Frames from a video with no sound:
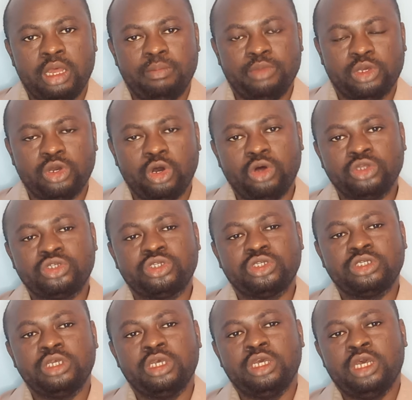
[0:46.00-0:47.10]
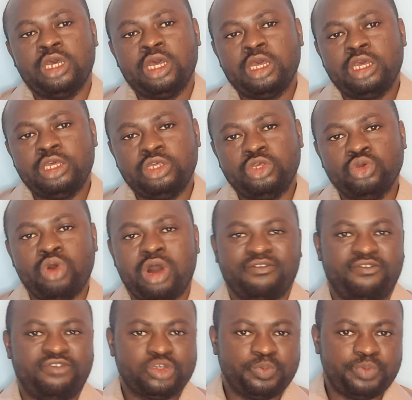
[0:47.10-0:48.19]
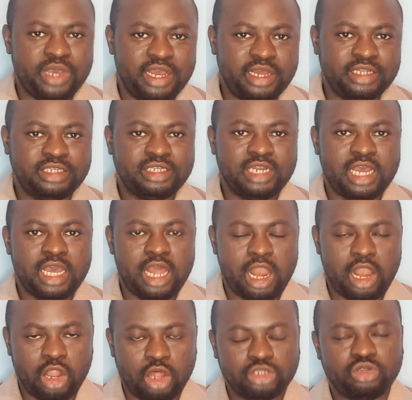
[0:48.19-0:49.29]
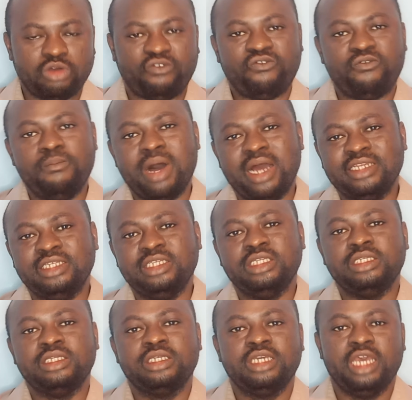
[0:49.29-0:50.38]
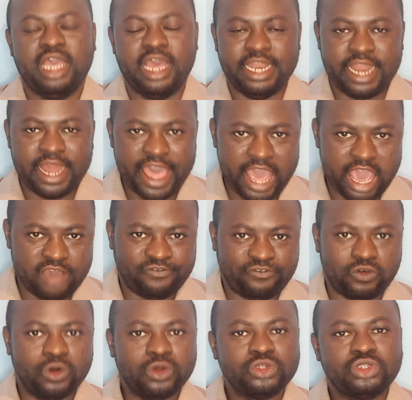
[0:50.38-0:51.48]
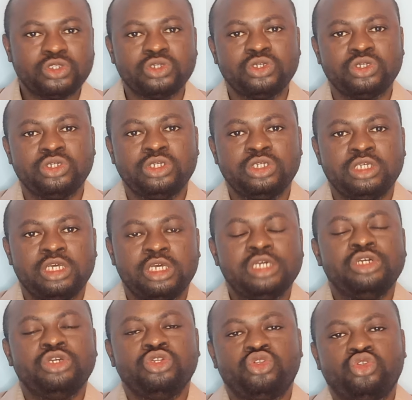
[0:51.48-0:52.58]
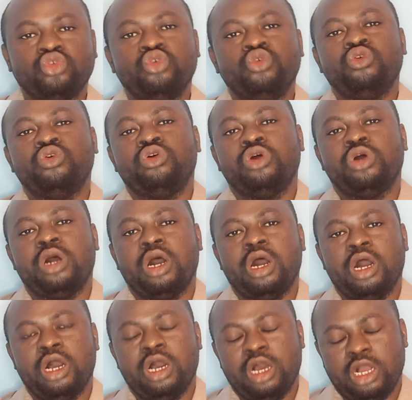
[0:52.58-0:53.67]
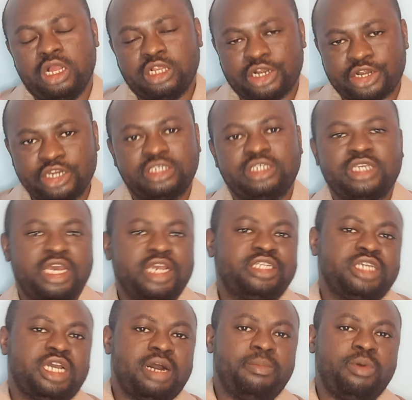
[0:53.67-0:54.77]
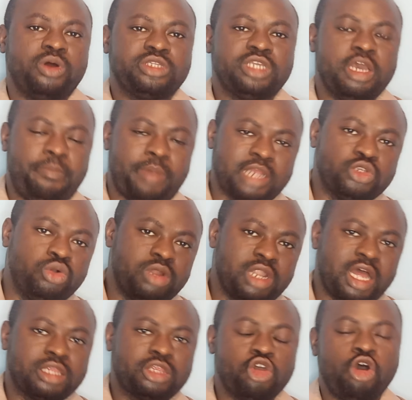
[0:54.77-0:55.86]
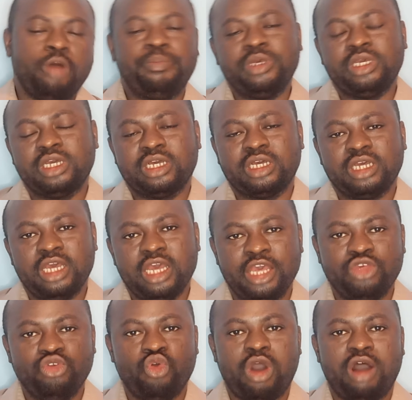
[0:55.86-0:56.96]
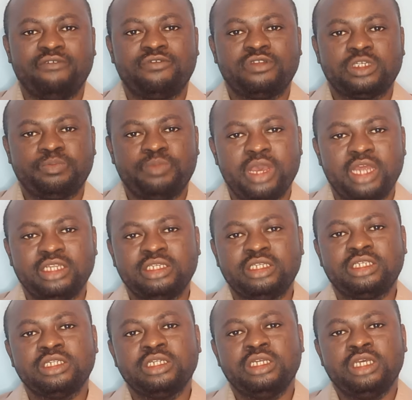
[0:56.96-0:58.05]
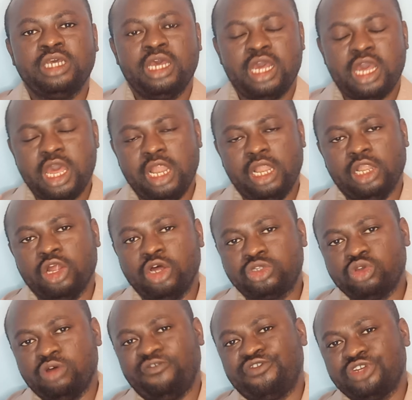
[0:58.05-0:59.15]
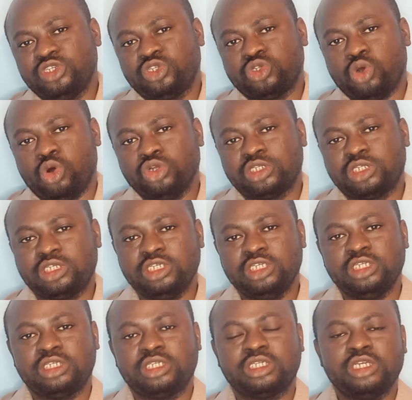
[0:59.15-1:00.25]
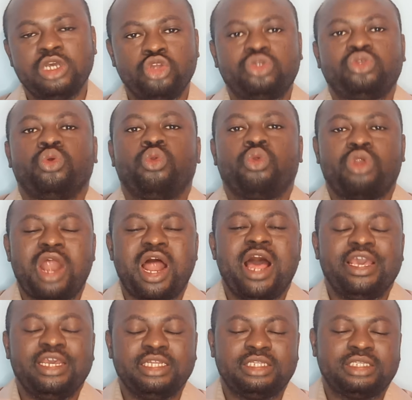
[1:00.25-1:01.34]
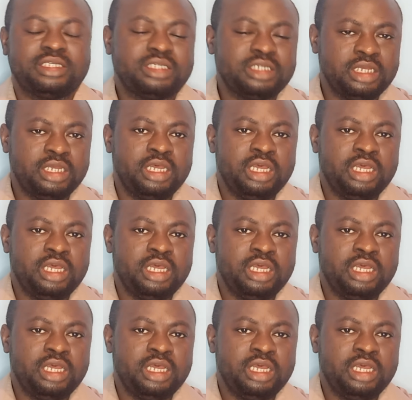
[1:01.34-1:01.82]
because you have spent a lot of money and effort to research about a particular topic, and you have spent a lot of resources to write